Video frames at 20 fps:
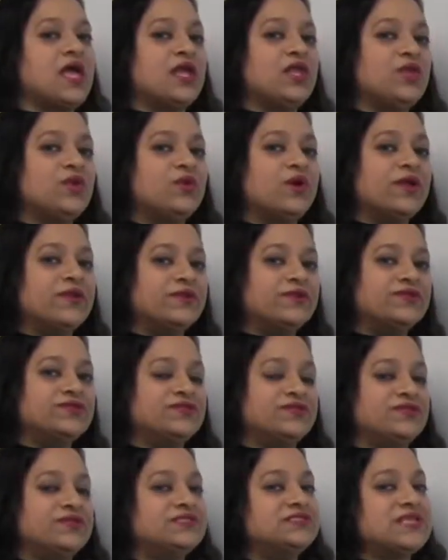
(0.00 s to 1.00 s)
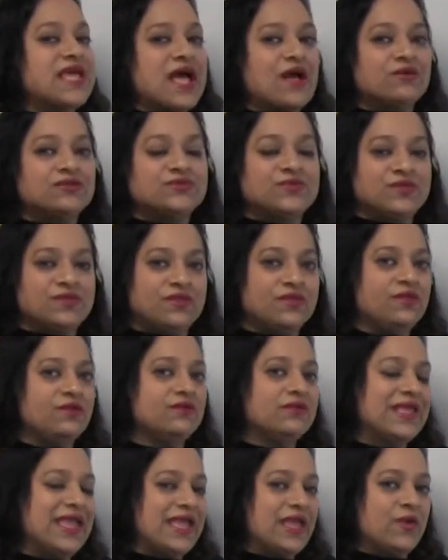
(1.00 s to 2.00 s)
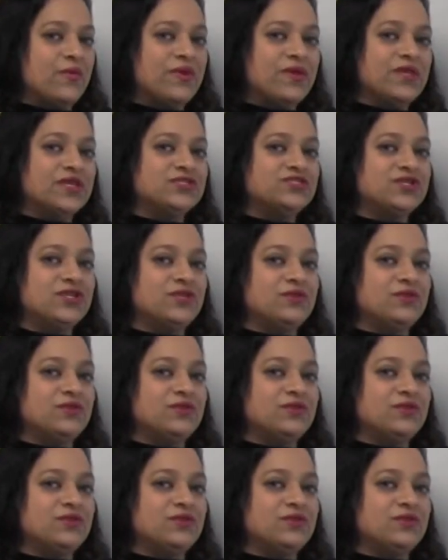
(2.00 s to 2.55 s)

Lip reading: You understood the sounds within your language,